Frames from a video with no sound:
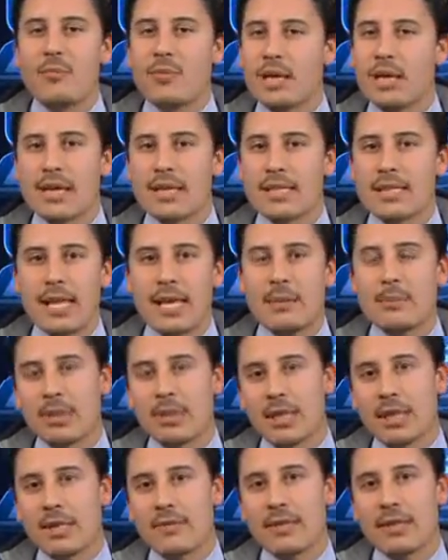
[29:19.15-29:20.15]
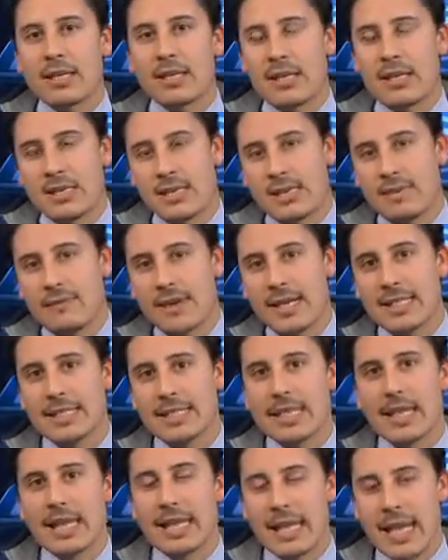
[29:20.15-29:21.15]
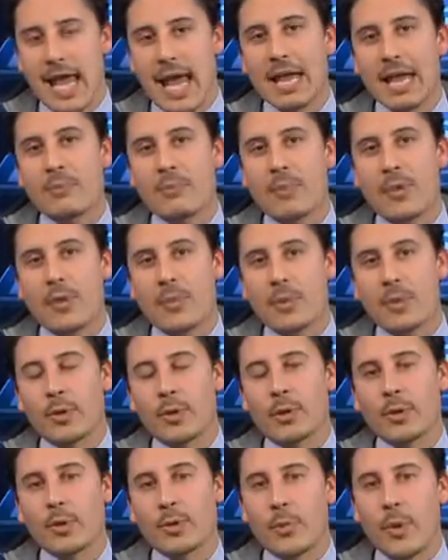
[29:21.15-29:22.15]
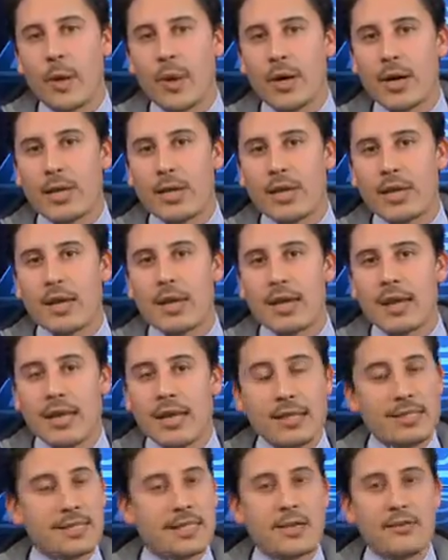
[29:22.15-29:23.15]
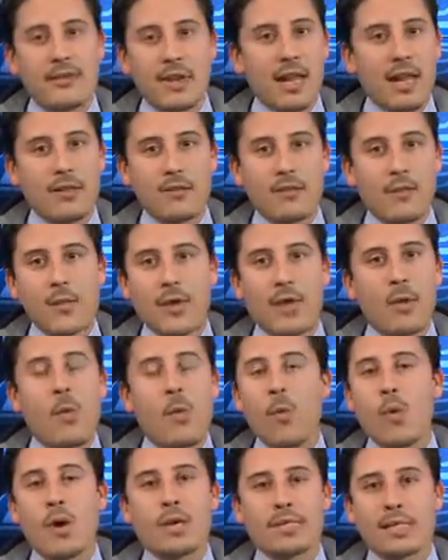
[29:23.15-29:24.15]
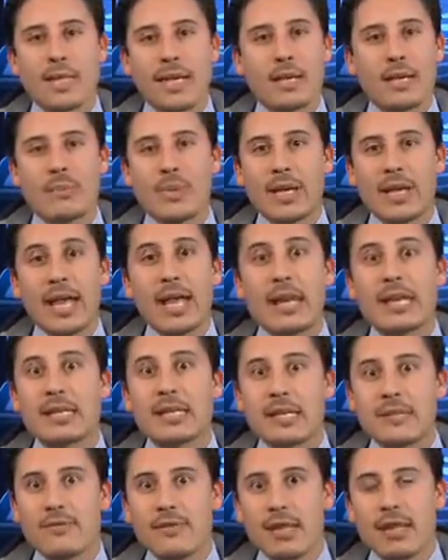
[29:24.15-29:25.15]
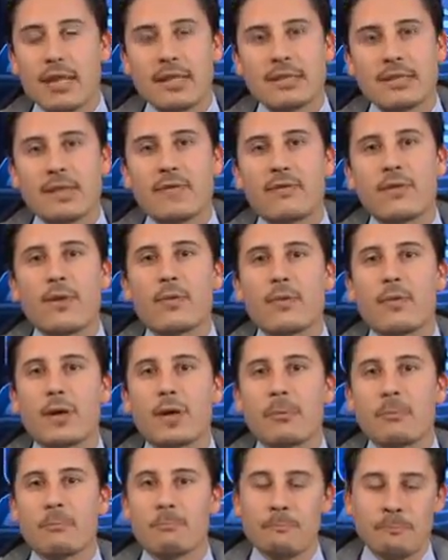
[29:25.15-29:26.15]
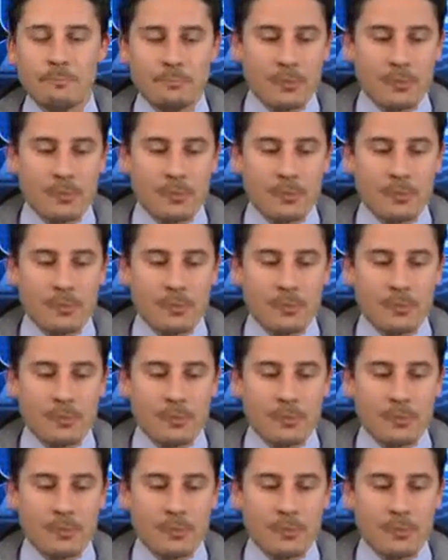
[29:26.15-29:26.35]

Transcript: because they believe that investing in that political party in the state of California wasn't going to pay any dividends, if you will.